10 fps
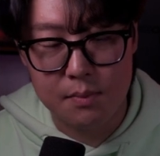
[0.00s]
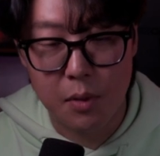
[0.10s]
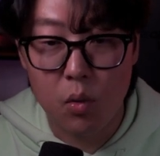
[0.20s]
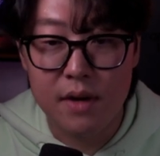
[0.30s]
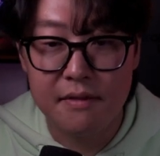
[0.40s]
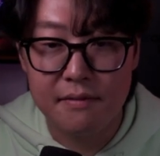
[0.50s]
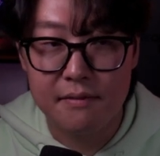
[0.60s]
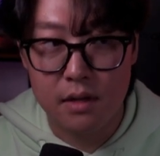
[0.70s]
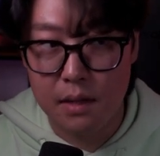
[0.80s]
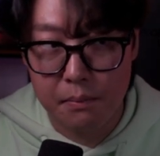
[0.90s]
but what
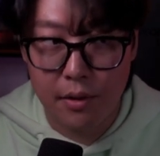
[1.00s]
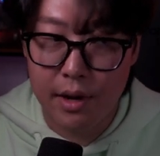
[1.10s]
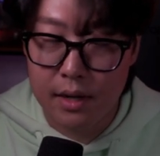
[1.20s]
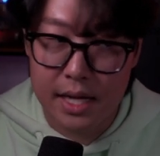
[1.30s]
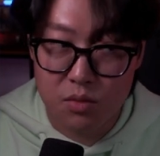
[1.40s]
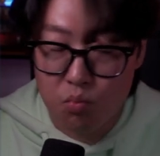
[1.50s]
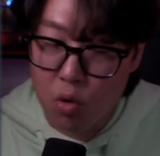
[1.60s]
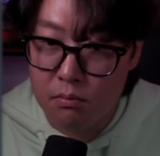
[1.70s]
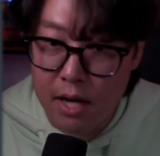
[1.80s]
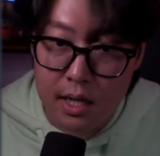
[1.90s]
if player gets
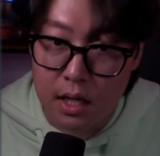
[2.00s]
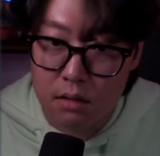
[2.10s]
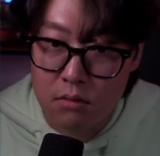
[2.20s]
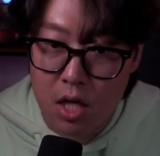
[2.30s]
more mana?